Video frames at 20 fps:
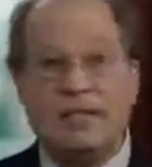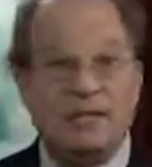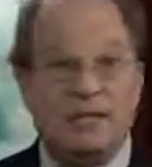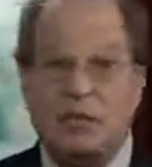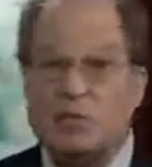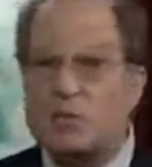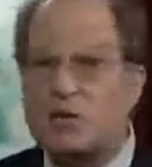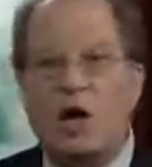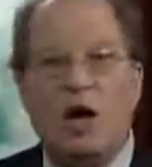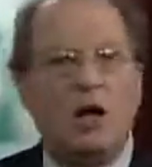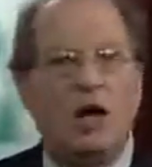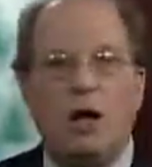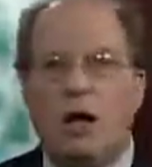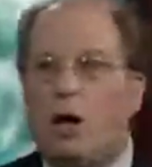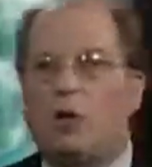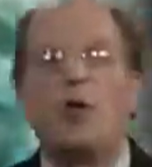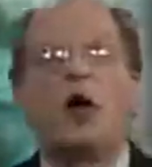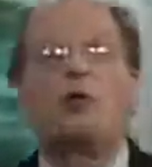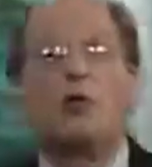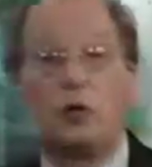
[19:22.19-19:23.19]
Here's
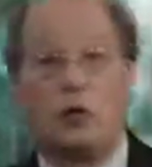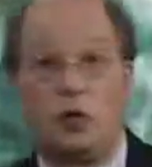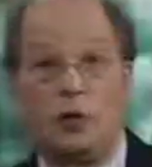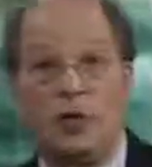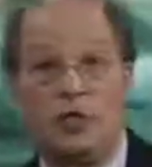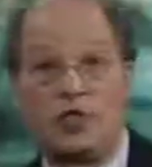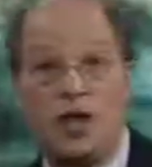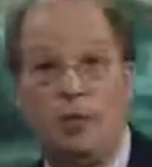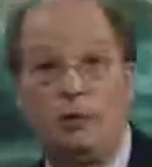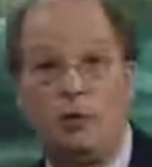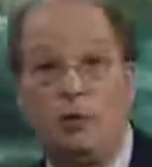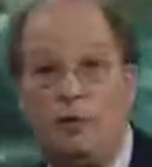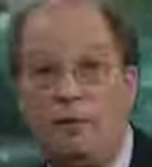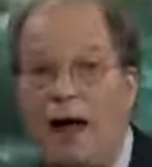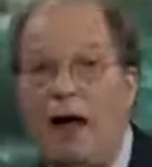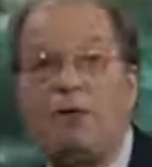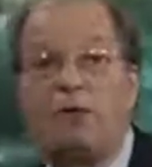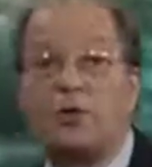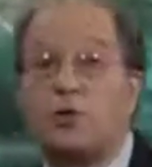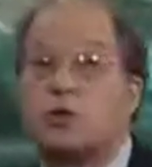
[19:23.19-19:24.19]
another good example of
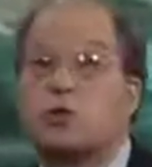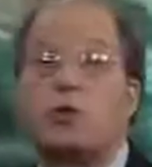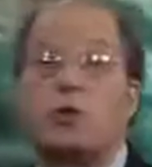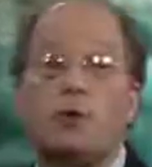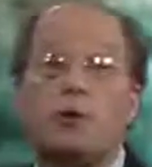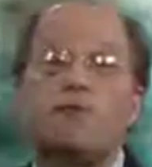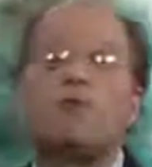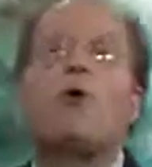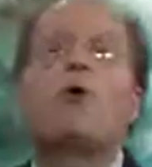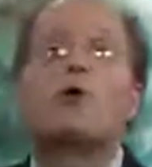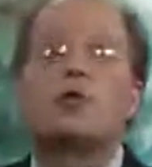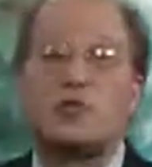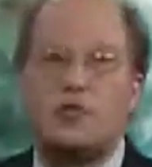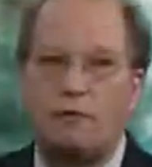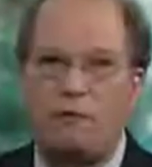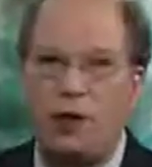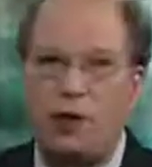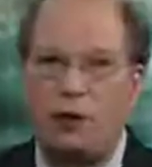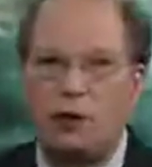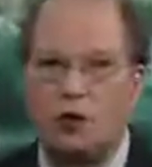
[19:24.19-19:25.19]
how this sort of foreign
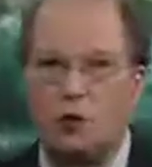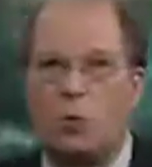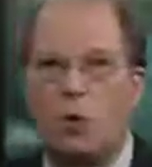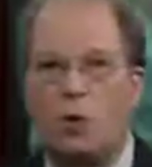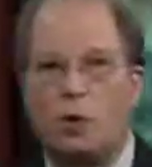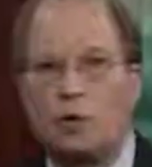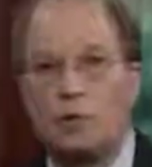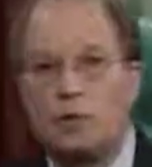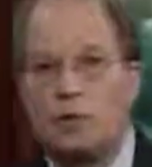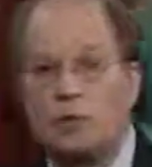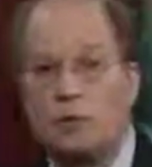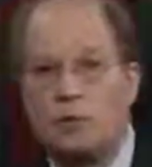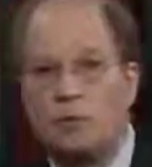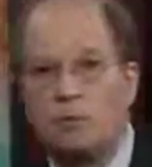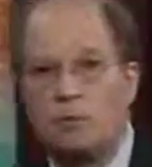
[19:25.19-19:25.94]
surveillance works.